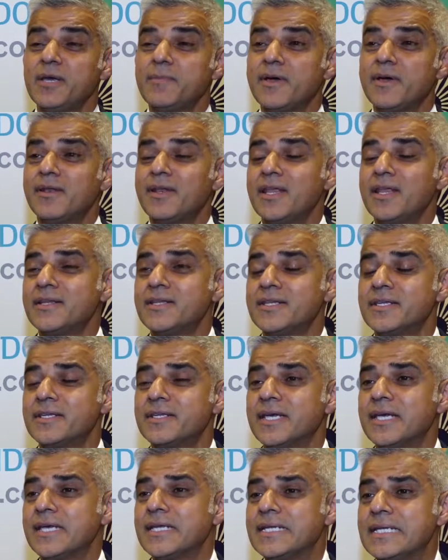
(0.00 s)
about
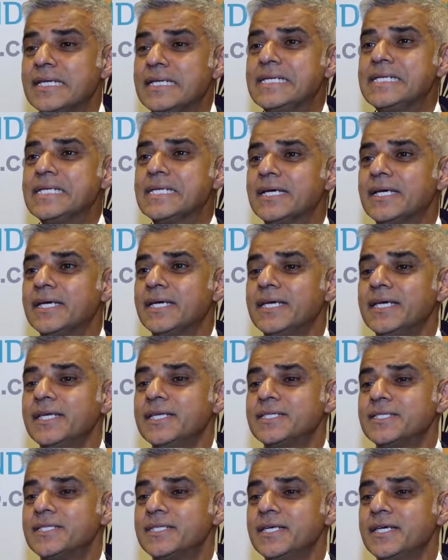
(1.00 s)
London and India
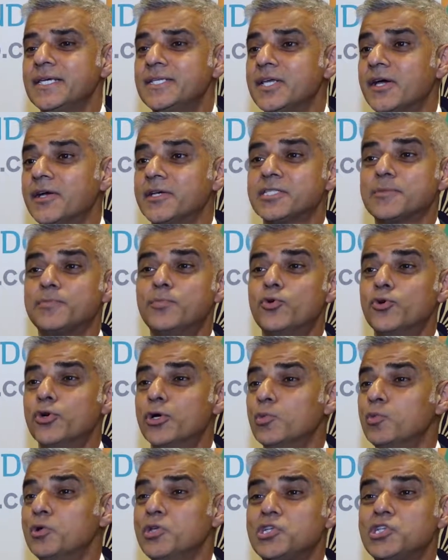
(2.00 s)
is the
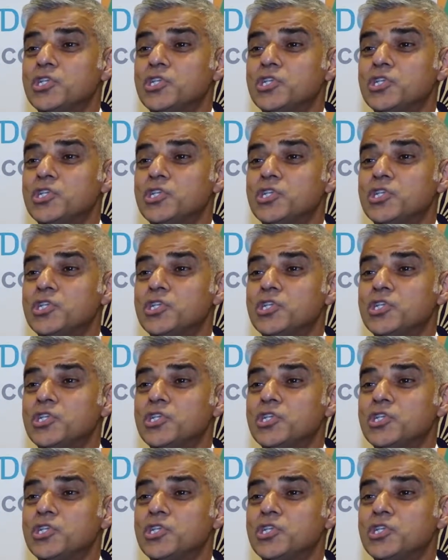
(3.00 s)
diaspora we